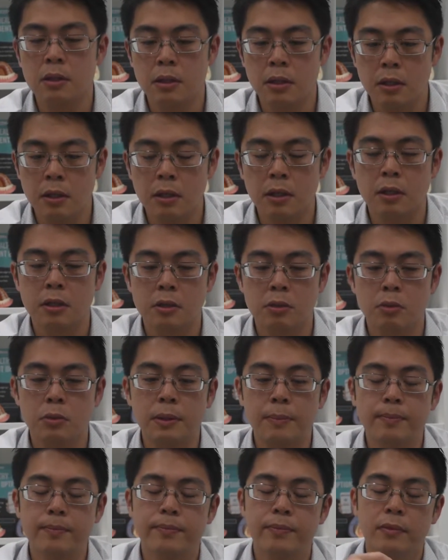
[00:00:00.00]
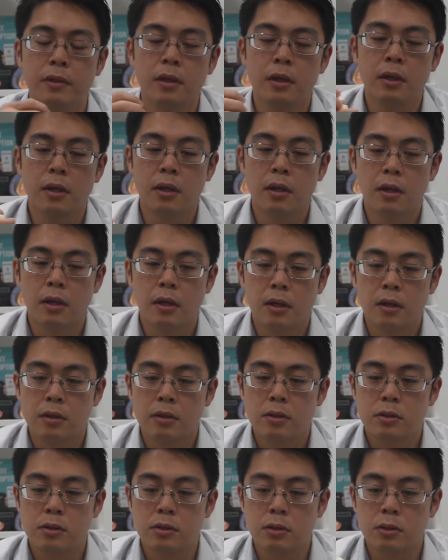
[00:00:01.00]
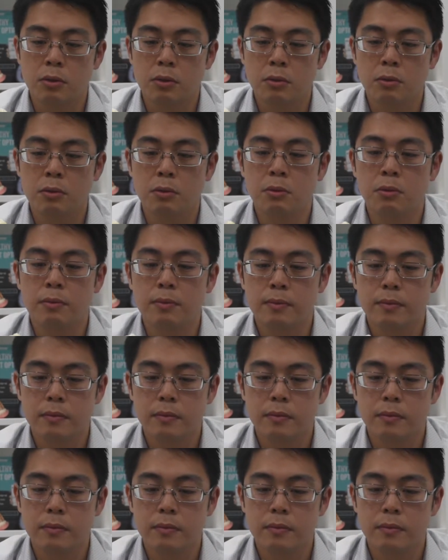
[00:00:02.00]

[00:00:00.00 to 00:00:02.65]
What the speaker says: teeth next to it. So